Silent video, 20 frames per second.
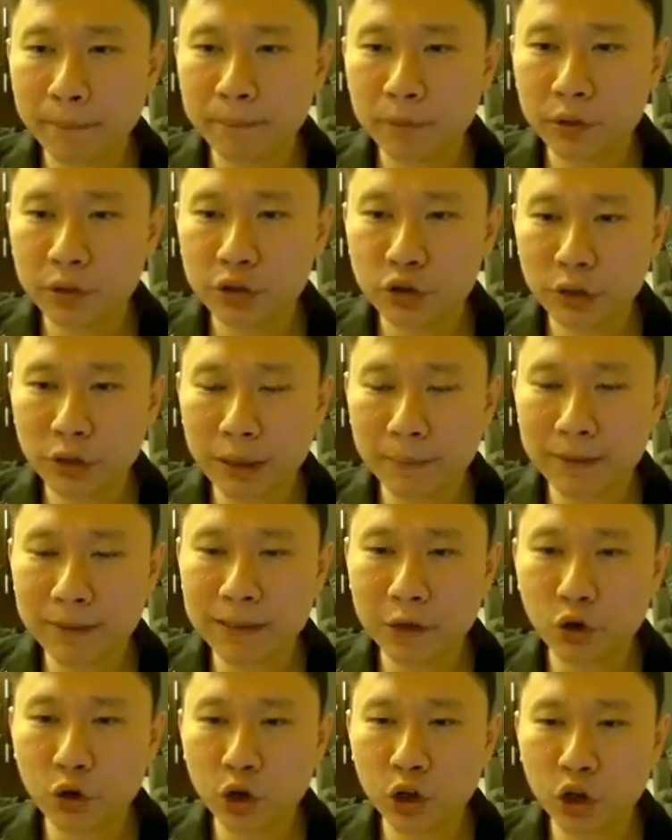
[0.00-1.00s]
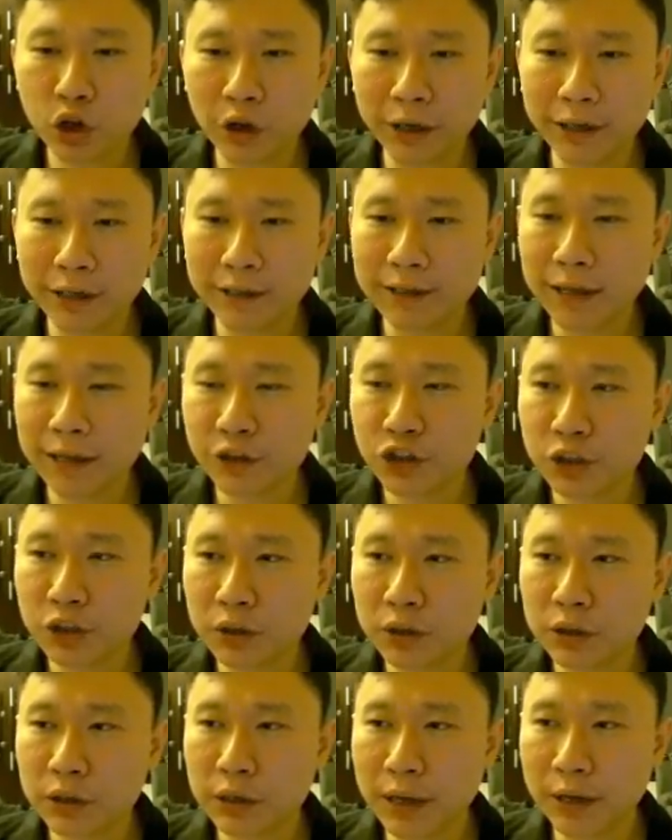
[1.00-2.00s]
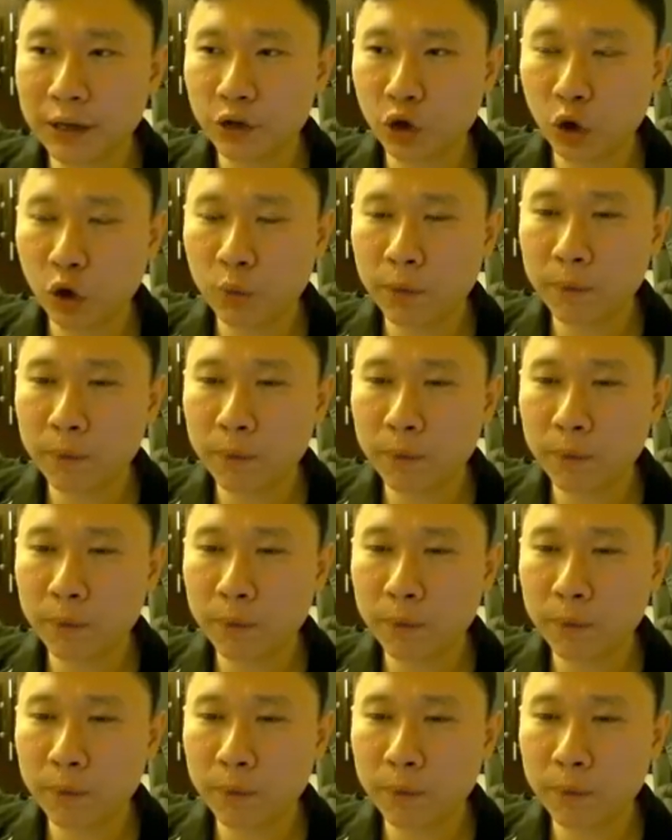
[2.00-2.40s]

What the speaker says: So that means that you are not in a dungeon and you're open